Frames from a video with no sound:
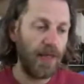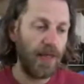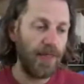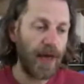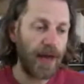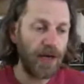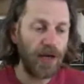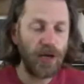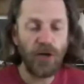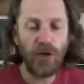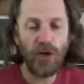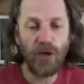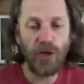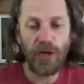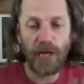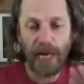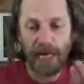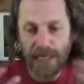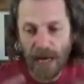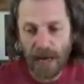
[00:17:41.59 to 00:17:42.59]
then
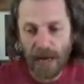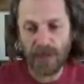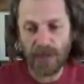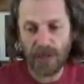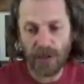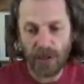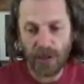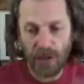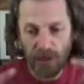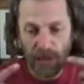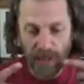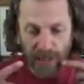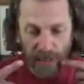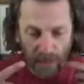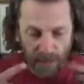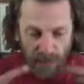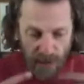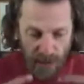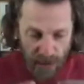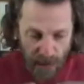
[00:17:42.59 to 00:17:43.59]
it's up to
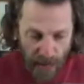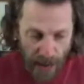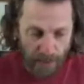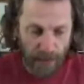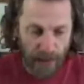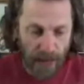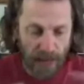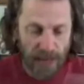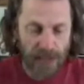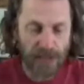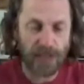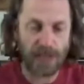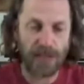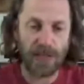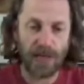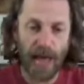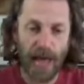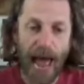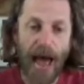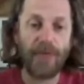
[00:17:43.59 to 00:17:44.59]
that
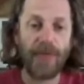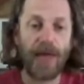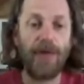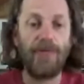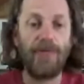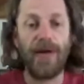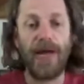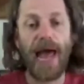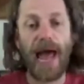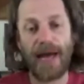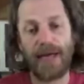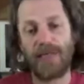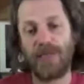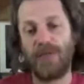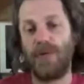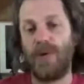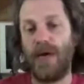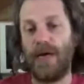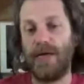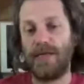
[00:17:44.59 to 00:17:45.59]
person how they react
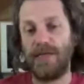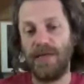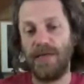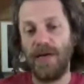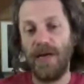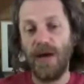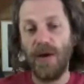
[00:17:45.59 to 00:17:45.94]
to it,